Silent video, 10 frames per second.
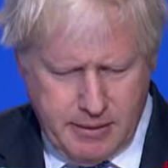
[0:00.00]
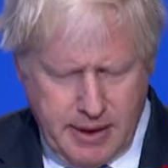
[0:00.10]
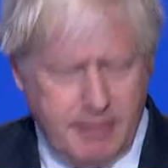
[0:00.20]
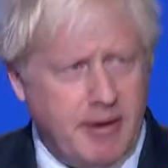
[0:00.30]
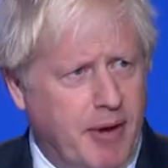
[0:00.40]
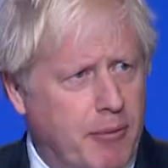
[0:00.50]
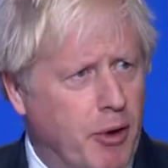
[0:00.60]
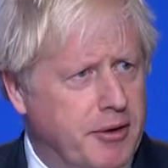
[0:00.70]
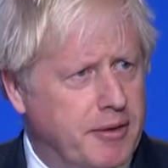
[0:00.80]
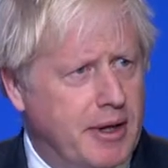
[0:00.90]
even if I'm
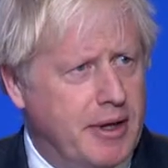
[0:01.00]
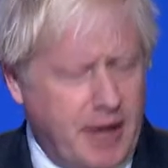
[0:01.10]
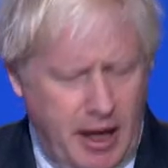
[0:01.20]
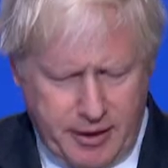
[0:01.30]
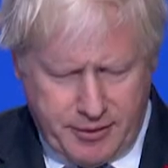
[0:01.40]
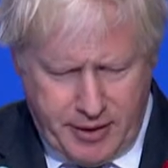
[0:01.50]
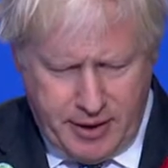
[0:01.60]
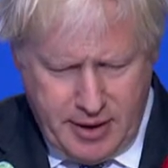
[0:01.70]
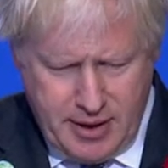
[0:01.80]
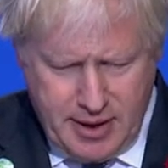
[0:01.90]
not still in Downing Street.
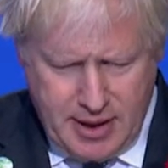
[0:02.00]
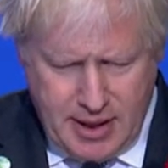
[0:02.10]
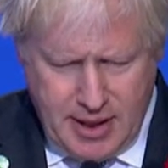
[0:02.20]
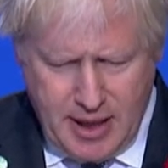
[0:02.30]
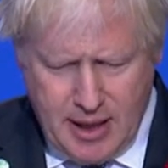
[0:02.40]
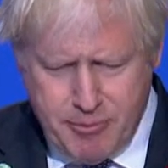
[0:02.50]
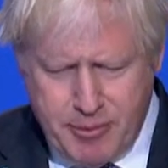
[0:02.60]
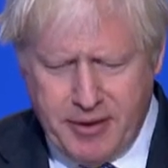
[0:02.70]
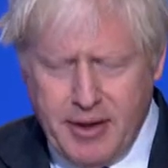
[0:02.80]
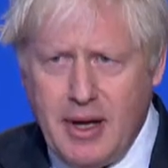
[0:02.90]

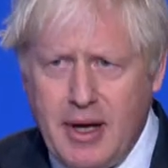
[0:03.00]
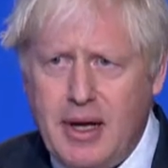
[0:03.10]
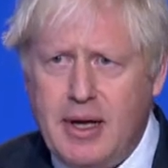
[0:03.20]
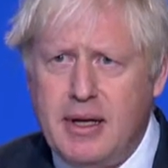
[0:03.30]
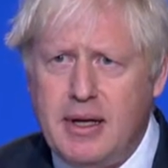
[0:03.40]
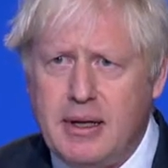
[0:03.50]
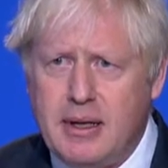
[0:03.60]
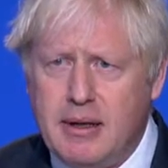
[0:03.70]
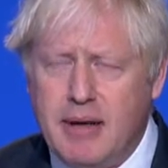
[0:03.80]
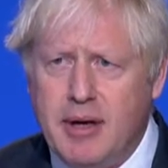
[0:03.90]
But,
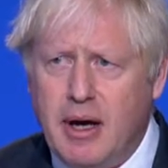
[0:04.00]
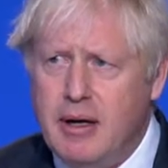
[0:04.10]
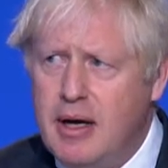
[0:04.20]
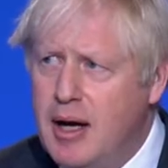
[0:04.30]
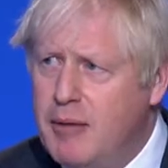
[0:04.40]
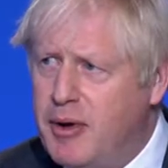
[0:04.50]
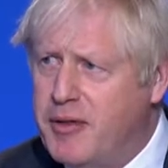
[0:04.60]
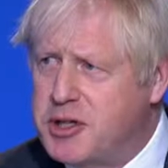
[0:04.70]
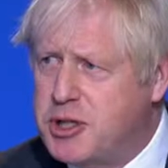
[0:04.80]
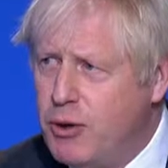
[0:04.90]
you know, But
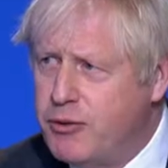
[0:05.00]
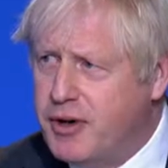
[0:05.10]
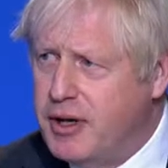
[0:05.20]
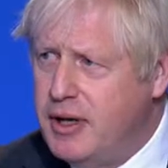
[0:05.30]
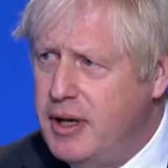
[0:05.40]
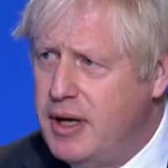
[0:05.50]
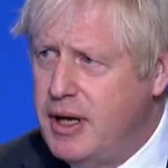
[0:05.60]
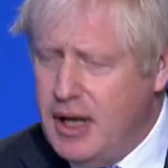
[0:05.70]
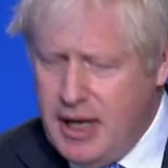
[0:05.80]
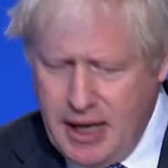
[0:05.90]
the children,
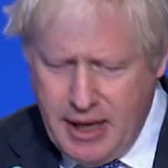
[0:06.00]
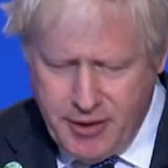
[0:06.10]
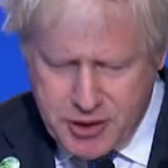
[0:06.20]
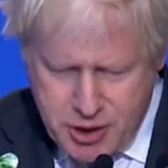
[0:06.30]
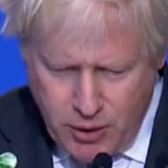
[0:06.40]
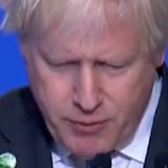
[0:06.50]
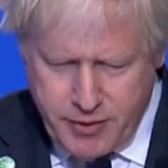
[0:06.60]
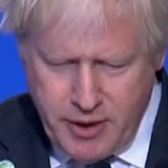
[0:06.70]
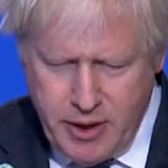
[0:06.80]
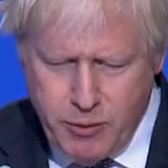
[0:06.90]
the
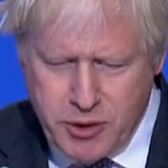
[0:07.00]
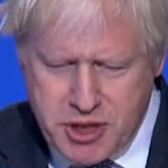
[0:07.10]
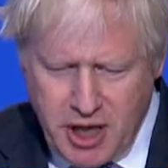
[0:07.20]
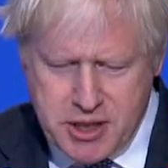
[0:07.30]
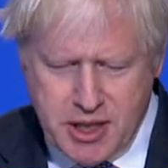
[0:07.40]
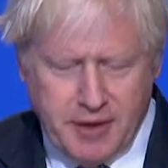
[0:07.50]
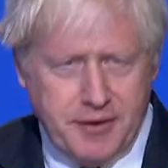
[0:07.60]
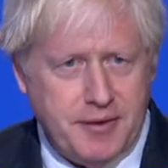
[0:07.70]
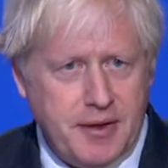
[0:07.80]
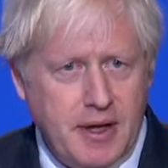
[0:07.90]
children who will judge
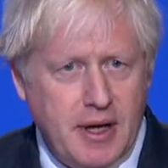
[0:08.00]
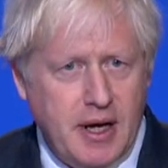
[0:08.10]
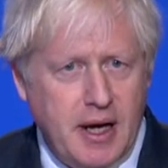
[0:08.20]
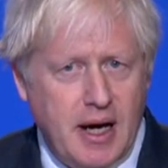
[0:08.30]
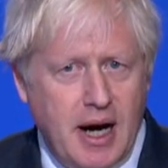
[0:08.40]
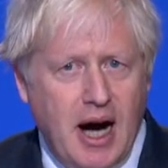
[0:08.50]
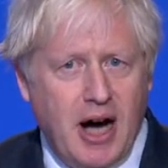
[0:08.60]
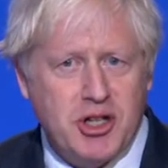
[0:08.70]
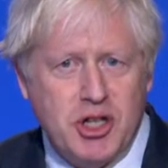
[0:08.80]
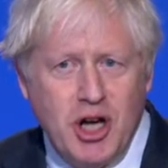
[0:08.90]
us
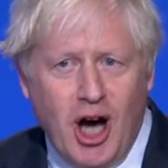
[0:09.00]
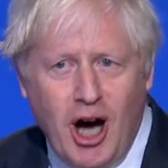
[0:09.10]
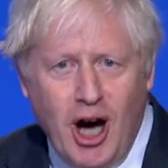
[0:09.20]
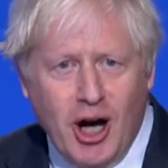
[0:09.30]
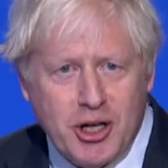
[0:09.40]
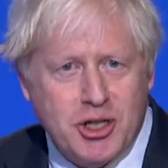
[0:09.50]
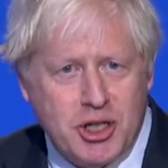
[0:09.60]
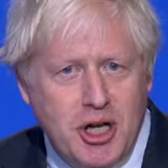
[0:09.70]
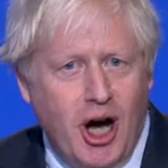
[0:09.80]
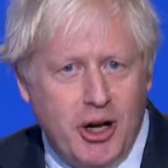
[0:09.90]
are, are,
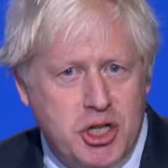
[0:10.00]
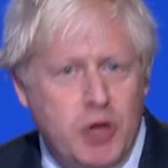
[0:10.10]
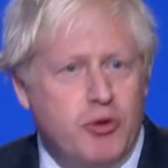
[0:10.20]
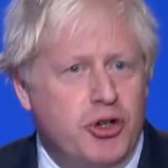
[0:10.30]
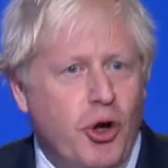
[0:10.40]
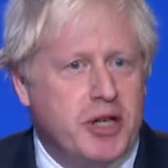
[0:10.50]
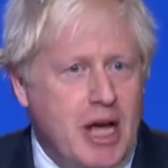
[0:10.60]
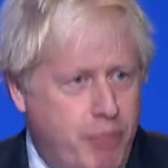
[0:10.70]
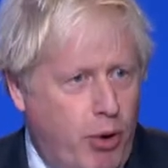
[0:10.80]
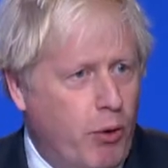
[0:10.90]
are children not
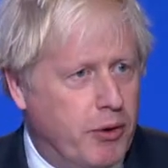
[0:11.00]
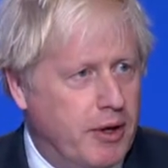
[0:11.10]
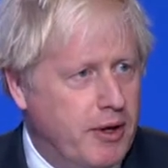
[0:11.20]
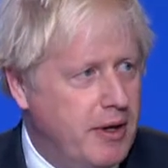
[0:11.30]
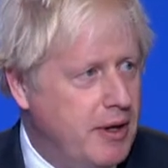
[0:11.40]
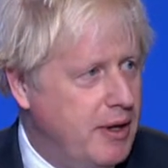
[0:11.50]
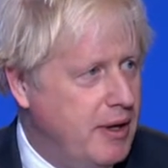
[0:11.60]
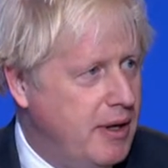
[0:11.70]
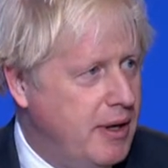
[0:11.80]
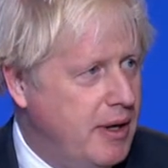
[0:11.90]
yet born,
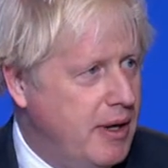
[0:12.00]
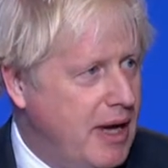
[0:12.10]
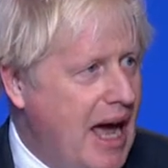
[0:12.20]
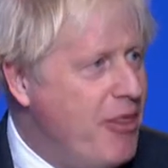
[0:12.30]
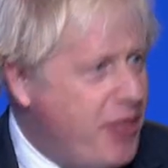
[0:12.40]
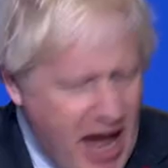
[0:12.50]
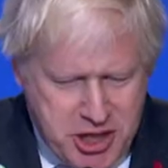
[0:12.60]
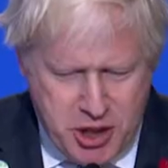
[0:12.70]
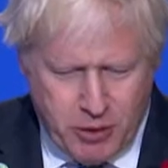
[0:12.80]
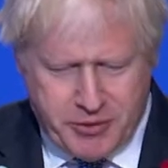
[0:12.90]
and their
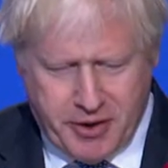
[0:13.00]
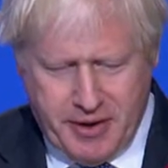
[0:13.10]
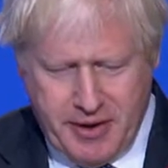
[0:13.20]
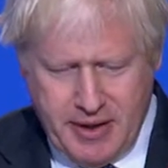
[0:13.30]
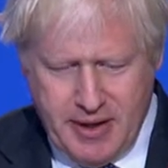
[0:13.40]
children.